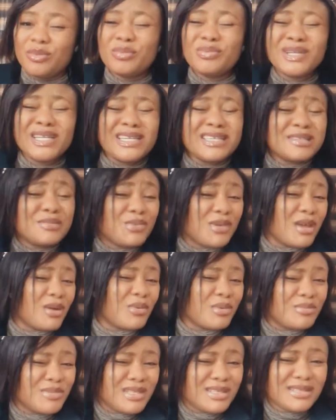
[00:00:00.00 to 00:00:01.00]
But please bear
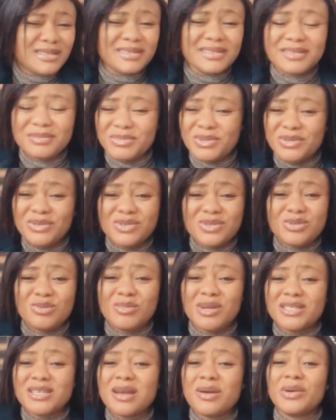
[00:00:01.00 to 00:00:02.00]
with me, because no
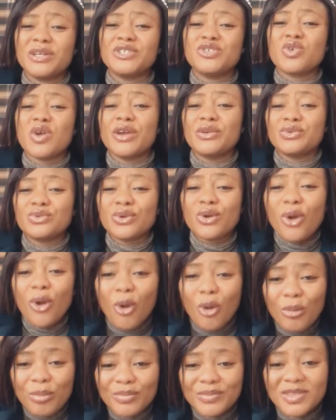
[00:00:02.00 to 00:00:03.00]
matter how I try to
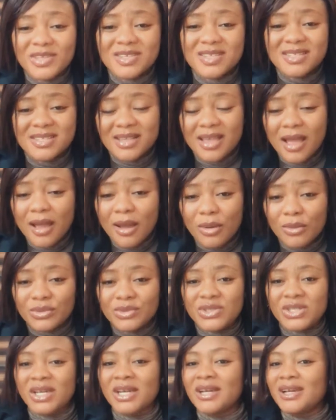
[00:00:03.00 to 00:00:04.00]
cope the
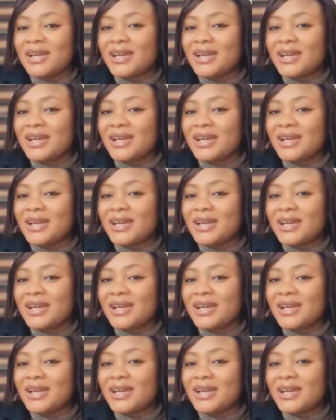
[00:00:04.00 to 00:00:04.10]
sound,